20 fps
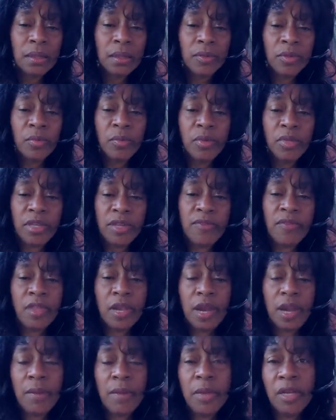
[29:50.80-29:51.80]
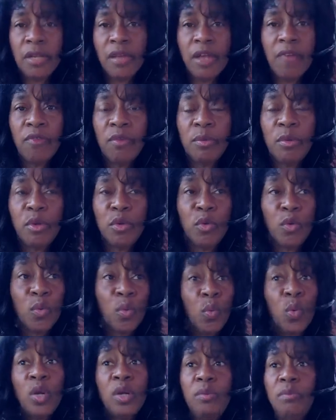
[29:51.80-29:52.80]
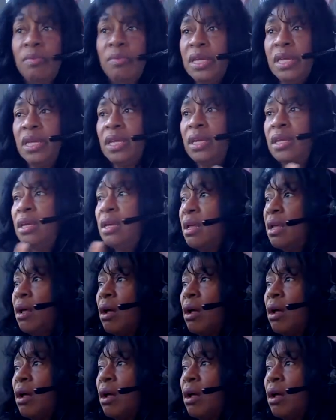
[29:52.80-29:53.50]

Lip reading: the belief that I'm unlovable would mean